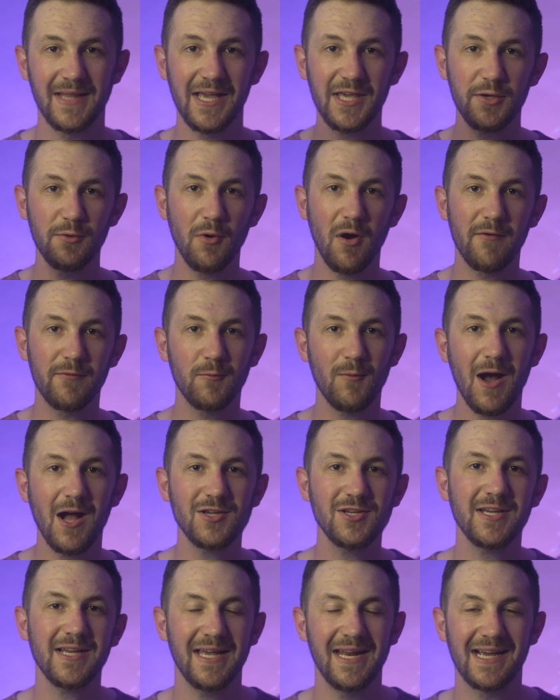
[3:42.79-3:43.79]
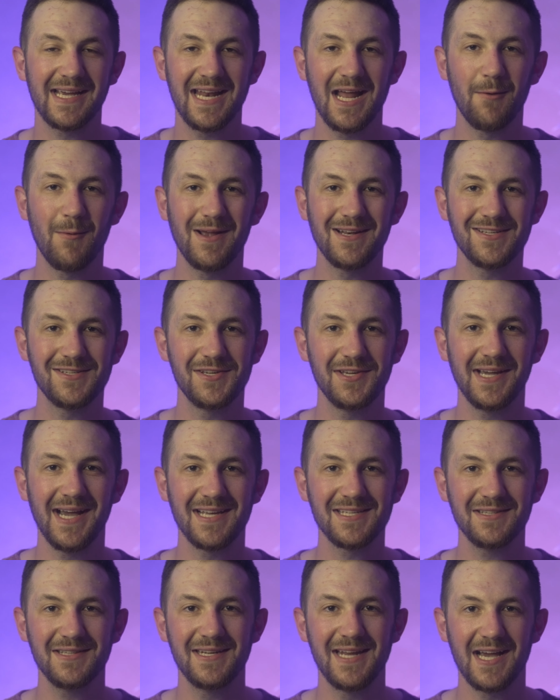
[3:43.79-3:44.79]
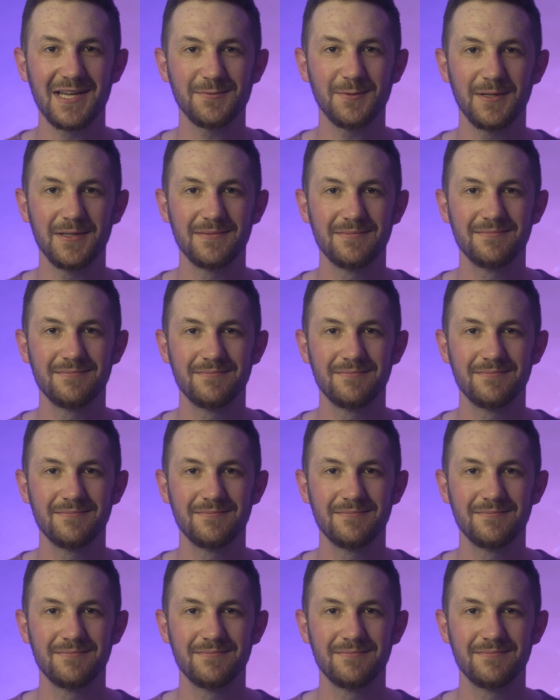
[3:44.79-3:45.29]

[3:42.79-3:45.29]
Thank you all for watching, and I cannot wait to see you guys on the next one.